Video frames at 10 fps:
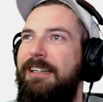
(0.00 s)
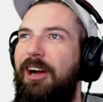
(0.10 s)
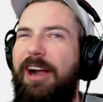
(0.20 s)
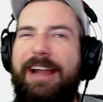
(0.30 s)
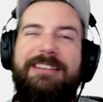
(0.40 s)

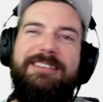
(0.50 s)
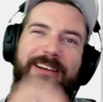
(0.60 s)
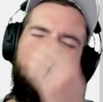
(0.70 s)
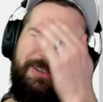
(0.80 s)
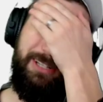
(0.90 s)
Alright,
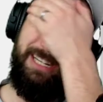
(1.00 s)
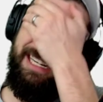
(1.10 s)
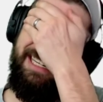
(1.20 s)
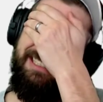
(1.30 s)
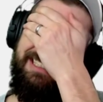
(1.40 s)
so
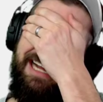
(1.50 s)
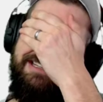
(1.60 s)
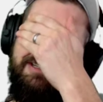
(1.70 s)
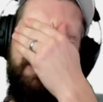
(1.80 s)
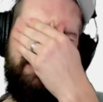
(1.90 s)
I
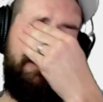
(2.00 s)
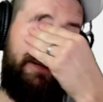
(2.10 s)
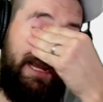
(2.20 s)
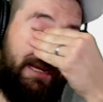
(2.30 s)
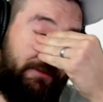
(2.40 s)
just picked a
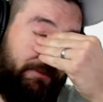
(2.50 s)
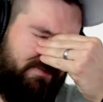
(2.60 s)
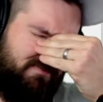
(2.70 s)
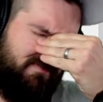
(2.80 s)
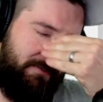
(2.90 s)
random
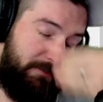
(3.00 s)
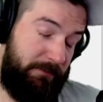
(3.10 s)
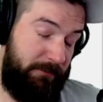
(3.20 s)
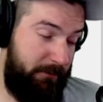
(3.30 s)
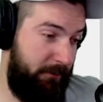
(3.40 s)

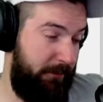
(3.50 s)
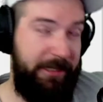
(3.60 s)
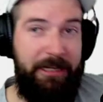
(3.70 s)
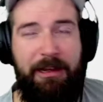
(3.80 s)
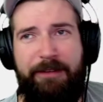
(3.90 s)

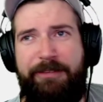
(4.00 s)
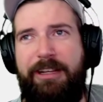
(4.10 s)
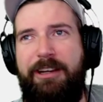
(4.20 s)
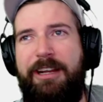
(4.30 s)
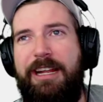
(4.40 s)
thing off the
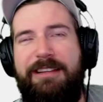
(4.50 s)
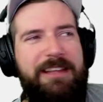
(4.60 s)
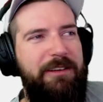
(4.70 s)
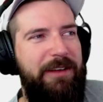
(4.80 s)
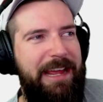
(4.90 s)
internet. I
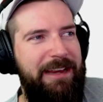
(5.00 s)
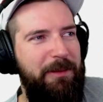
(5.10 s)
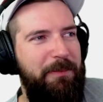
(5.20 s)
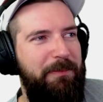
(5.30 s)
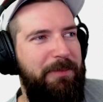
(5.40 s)
say
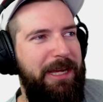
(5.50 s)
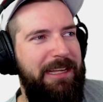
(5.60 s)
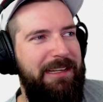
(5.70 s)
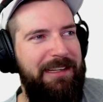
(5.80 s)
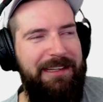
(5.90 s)
random,
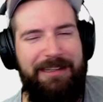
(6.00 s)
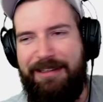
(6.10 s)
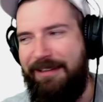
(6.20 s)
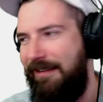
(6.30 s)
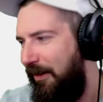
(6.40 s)
but
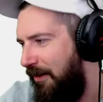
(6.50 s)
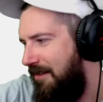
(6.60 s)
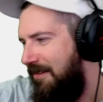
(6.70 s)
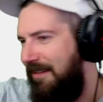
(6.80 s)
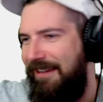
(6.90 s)

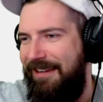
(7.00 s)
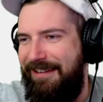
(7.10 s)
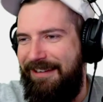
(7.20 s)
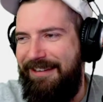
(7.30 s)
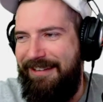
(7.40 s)
there's a